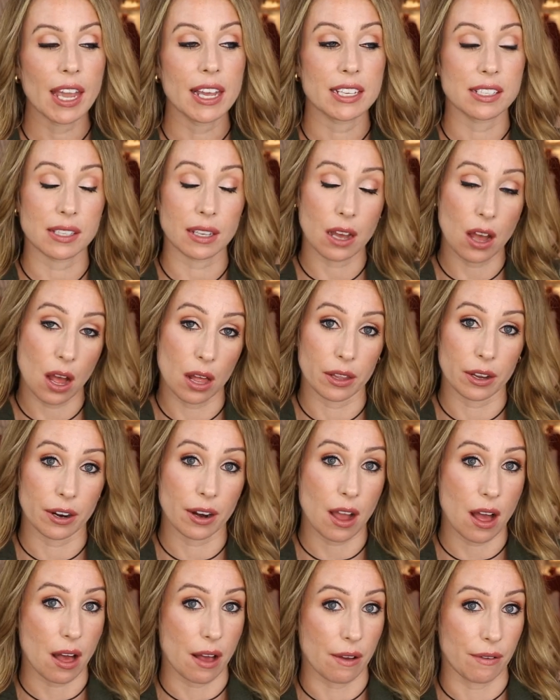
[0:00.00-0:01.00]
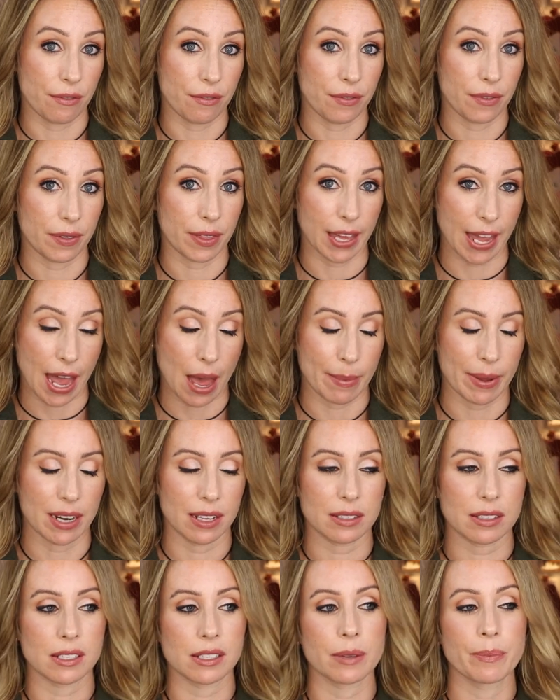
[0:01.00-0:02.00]
is the color of the
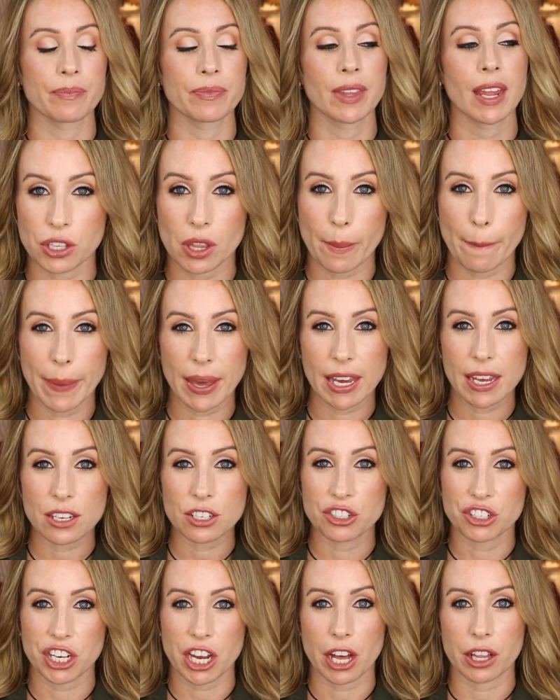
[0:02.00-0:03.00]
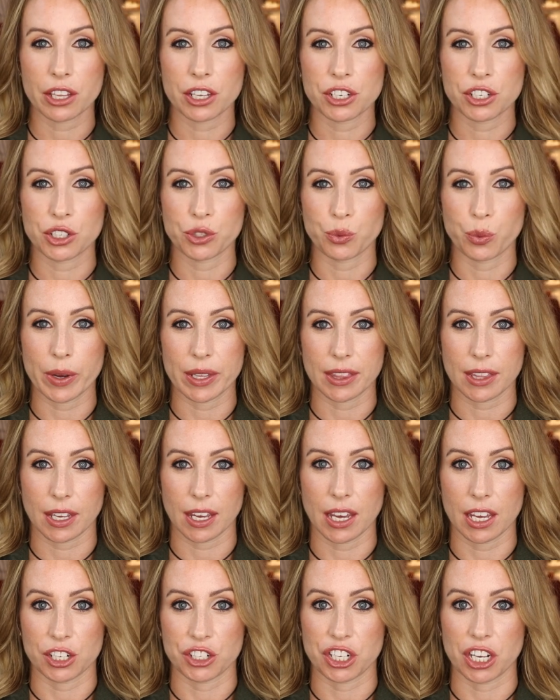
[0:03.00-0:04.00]
cabinets. So the biggest challenge with the
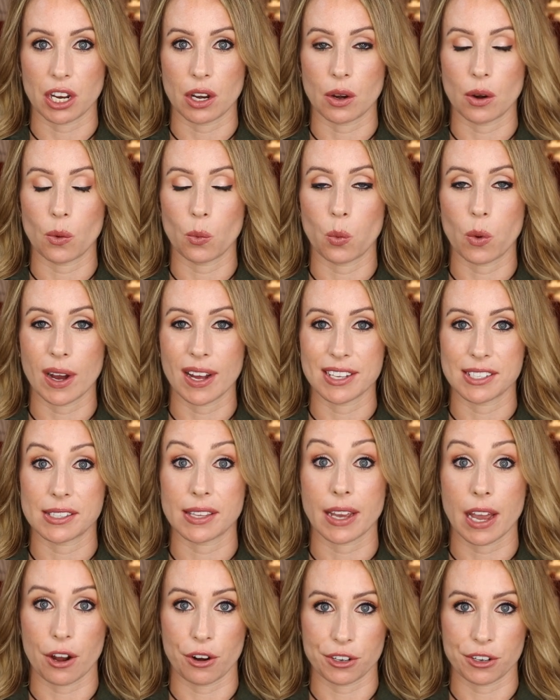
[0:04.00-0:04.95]
kitchen was the